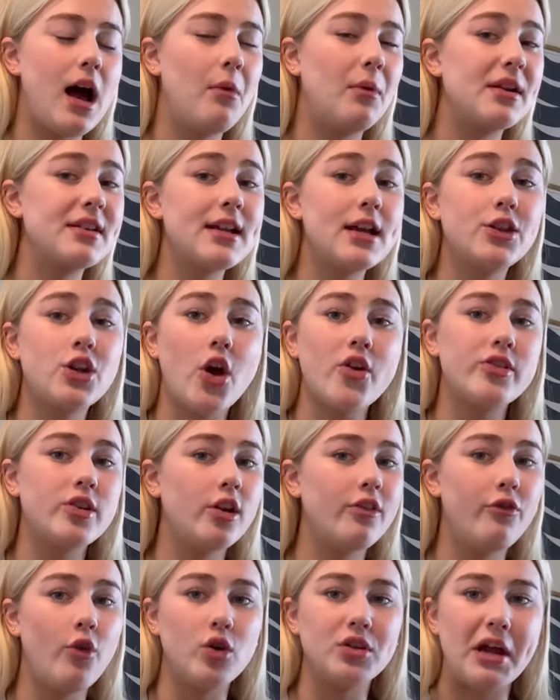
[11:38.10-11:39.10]
I want to say 13
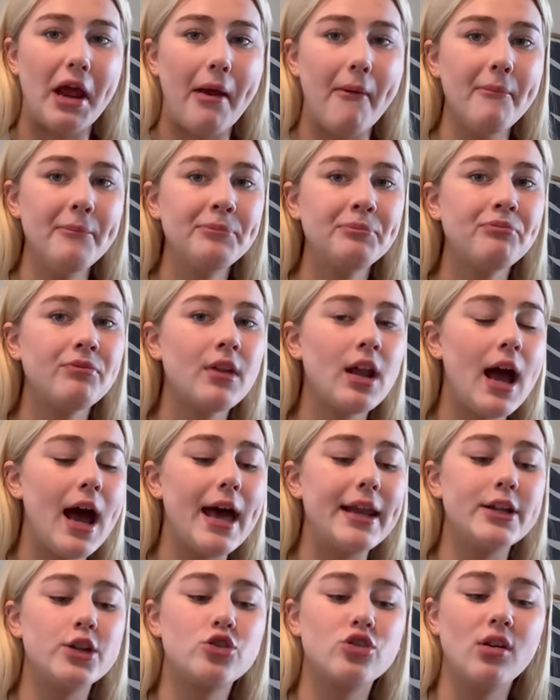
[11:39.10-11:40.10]
or 14. I
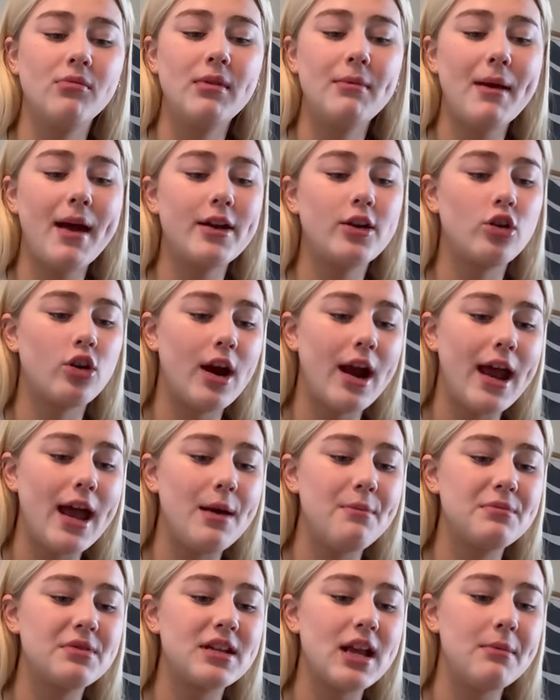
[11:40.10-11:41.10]
had extremely bad
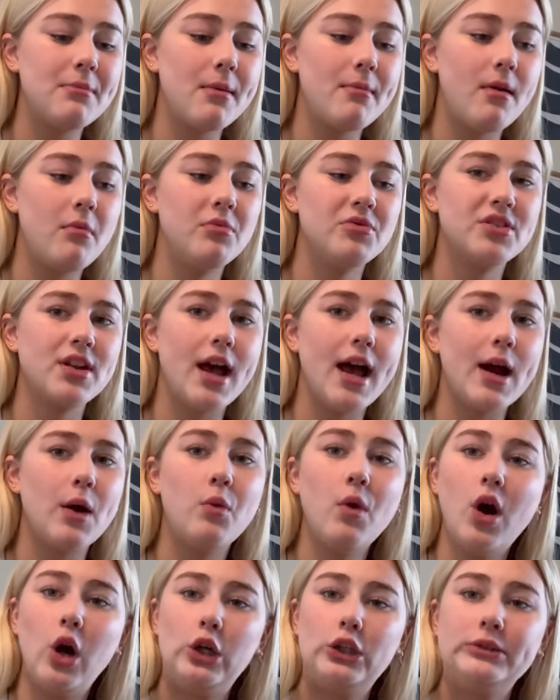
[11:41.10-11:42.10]
cramps and my mum was like,
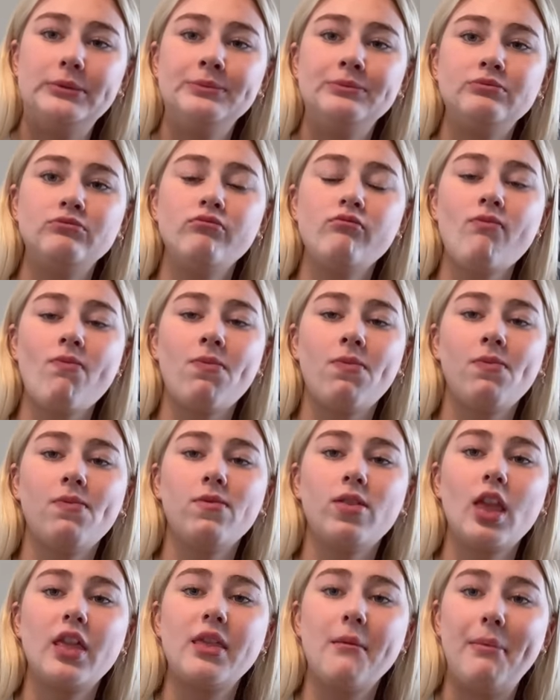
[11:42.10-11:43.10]
well,
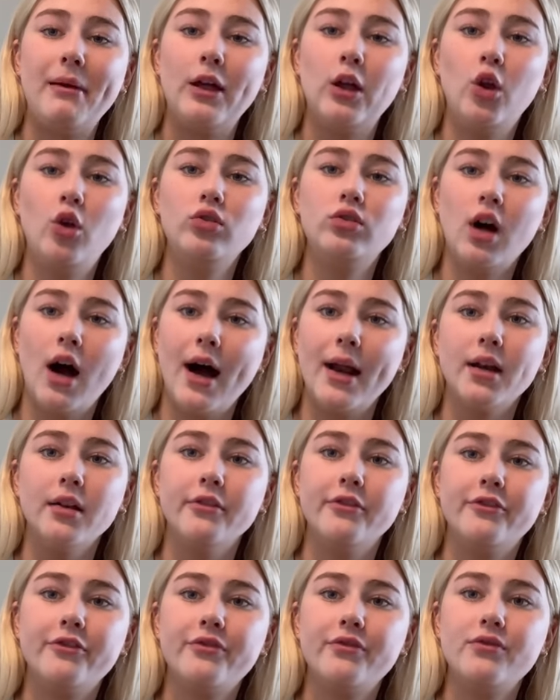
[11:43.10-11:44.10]
the pill kind
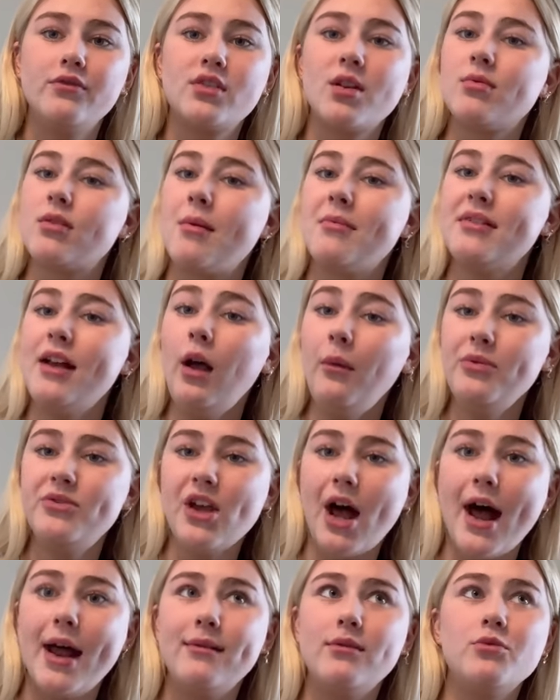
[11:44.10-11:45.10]
of sometimes helps
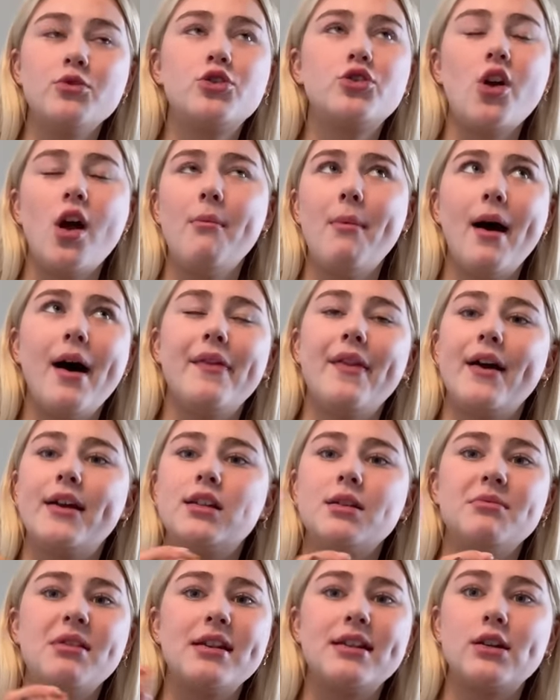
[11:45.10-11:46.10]
that. And it was so bad, like
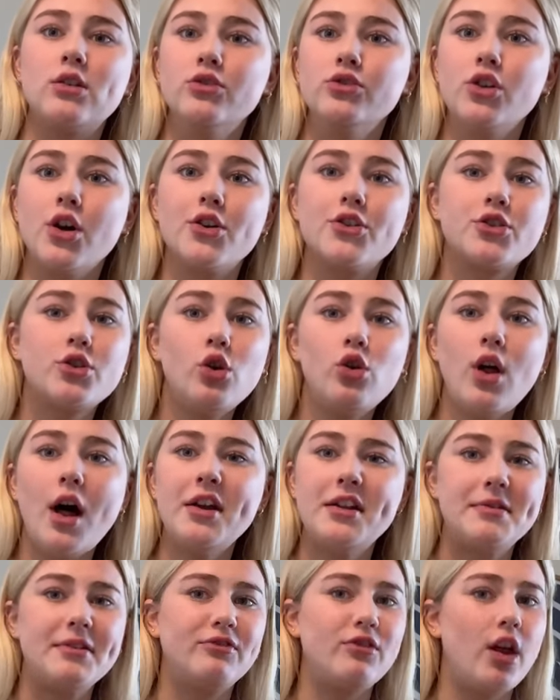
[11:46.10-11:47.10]
some days I couldn't go to school. I'd
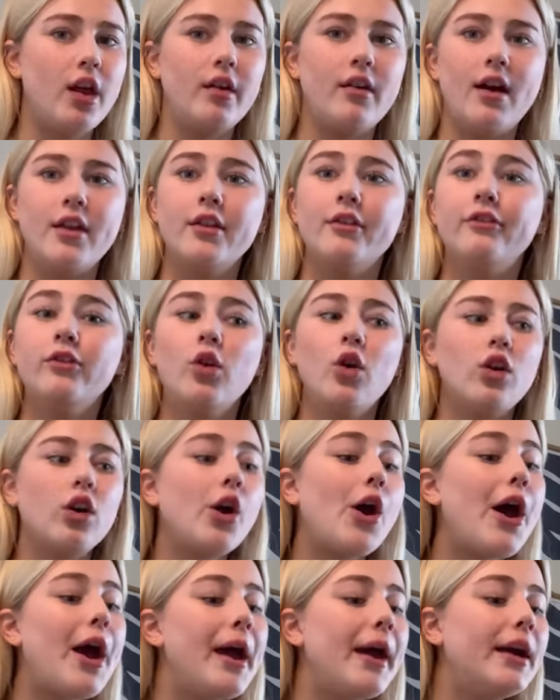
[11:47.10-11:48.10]
just be rolling around the floor
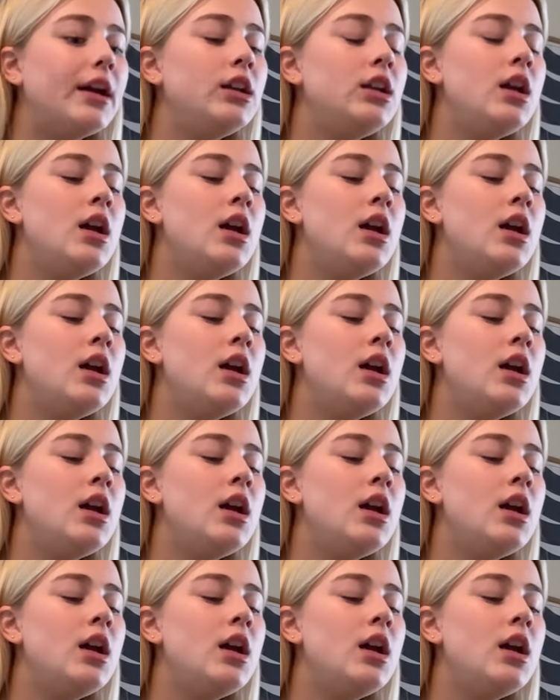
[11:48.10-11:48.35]
crying.